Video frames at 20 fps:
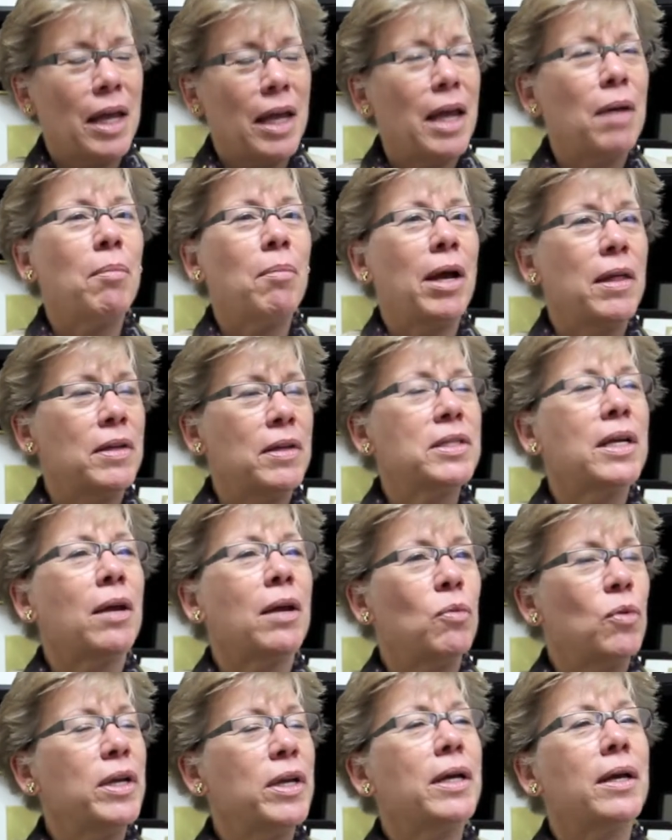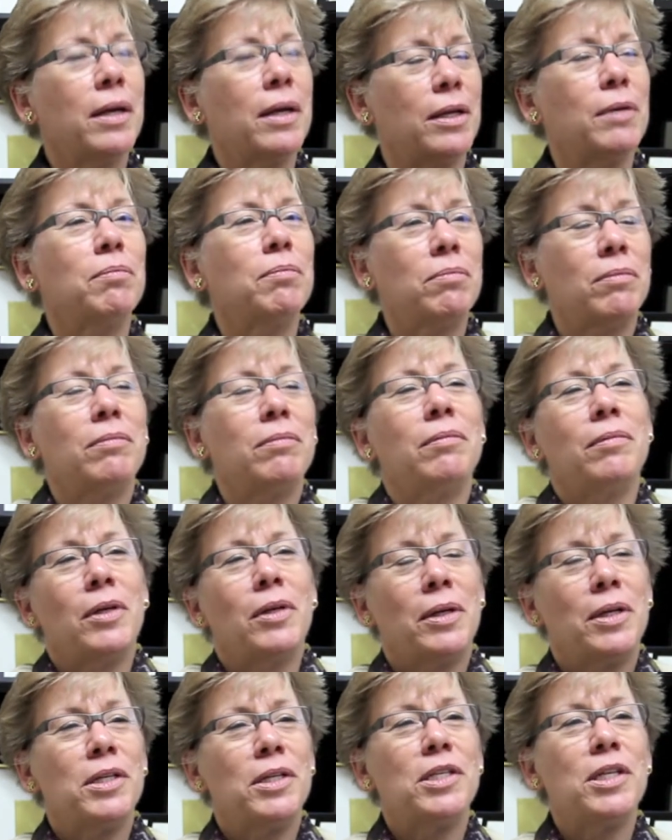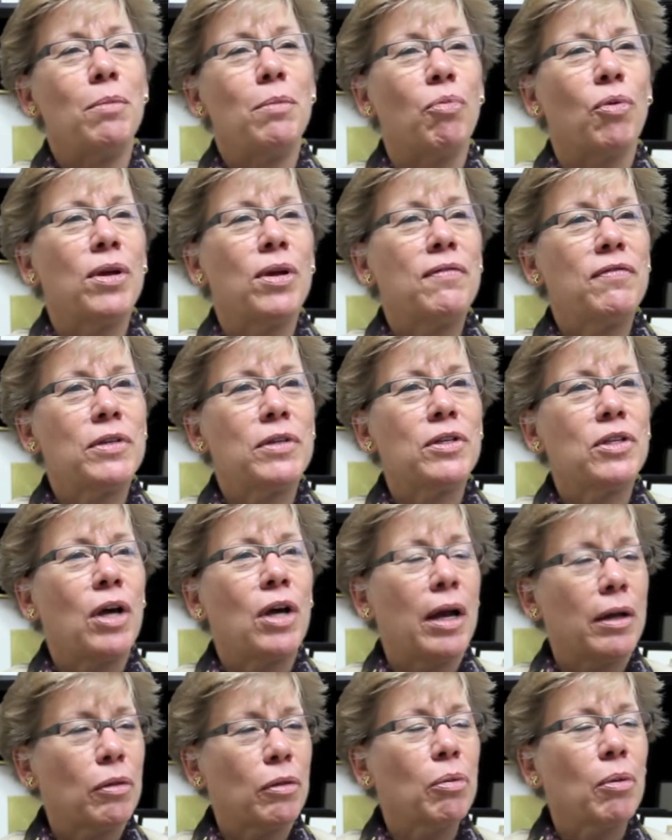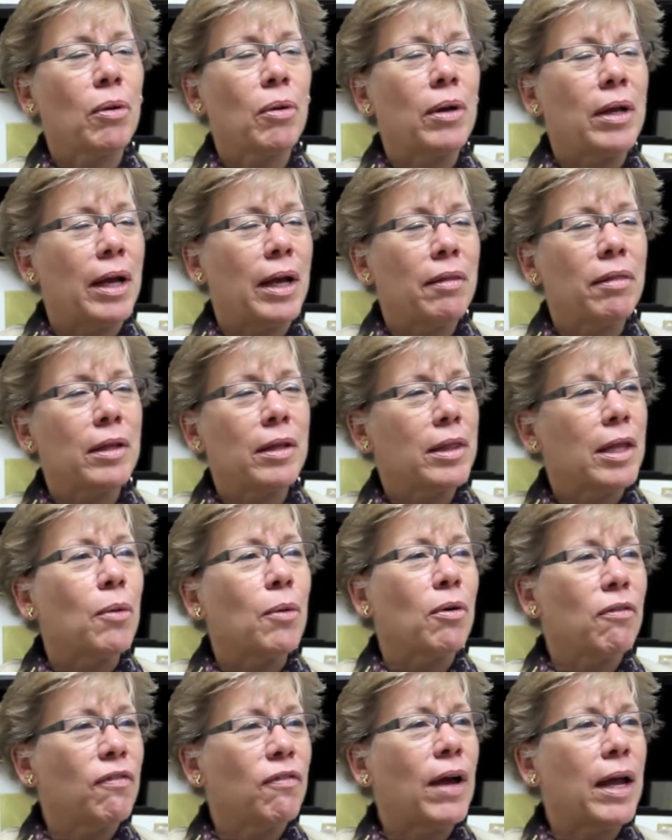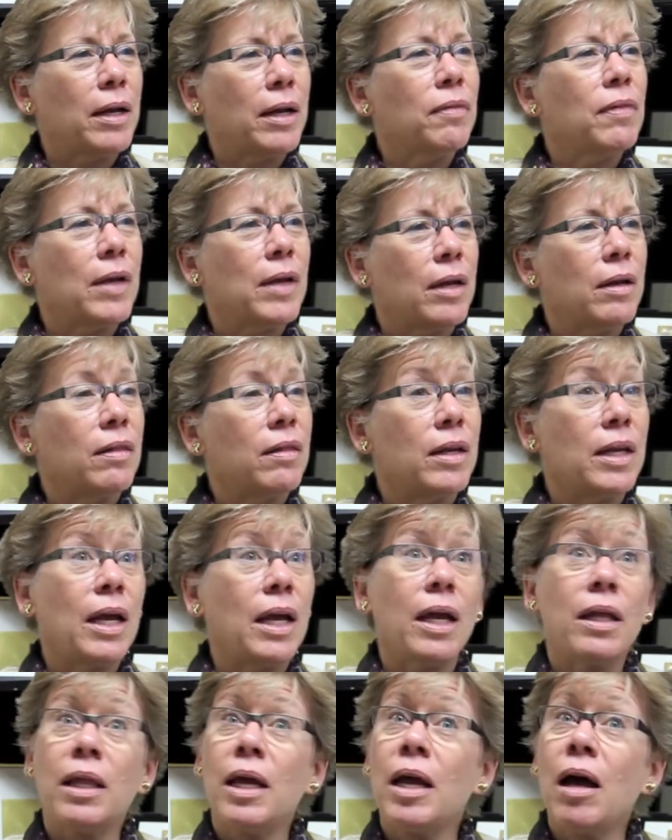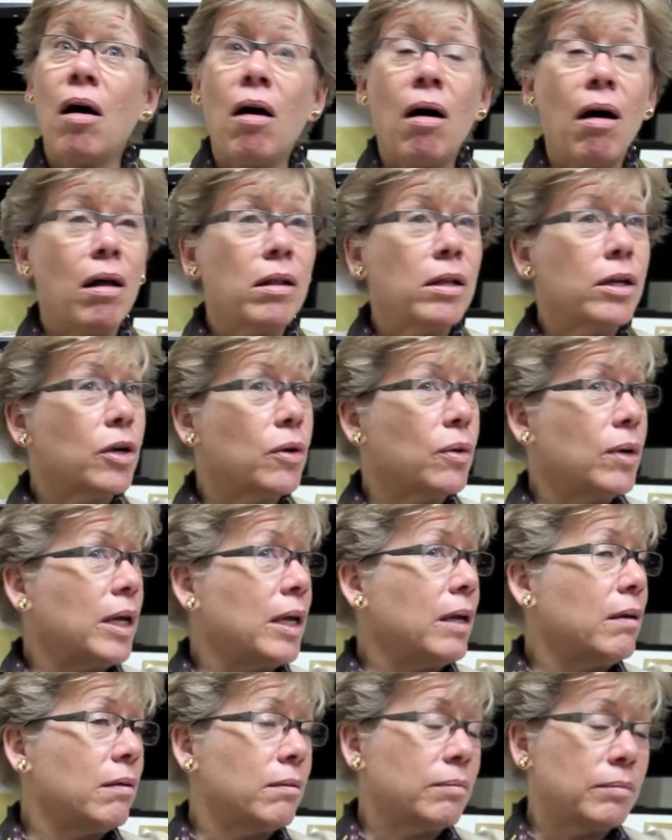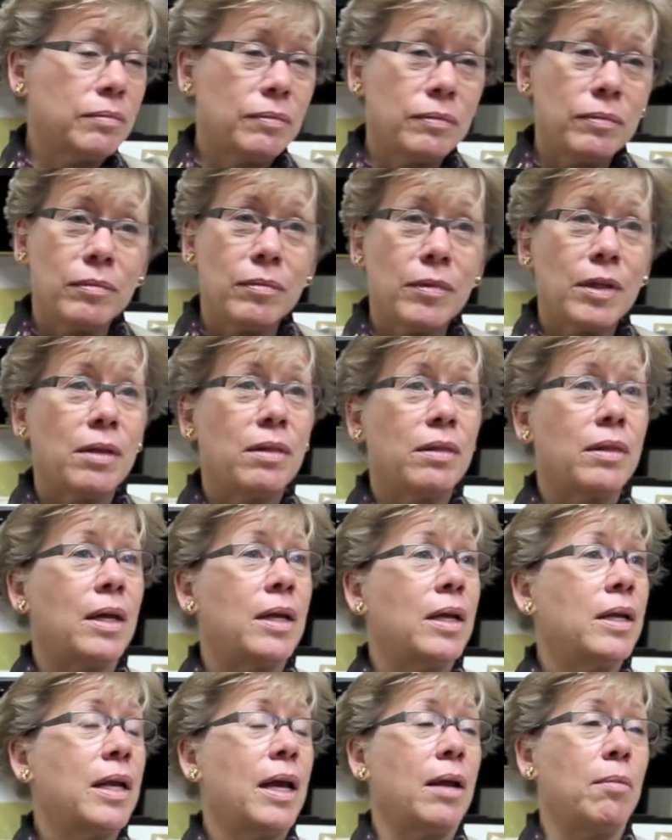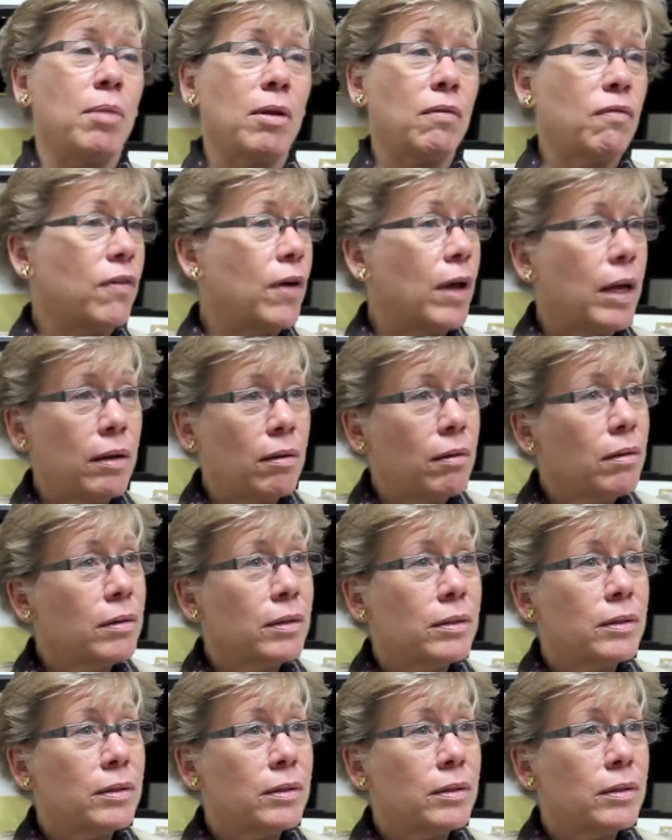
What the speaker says: and by the time we kind of debriefed and talked through it, I think they were fine at the end of the day. And they all agreed that it had been fun,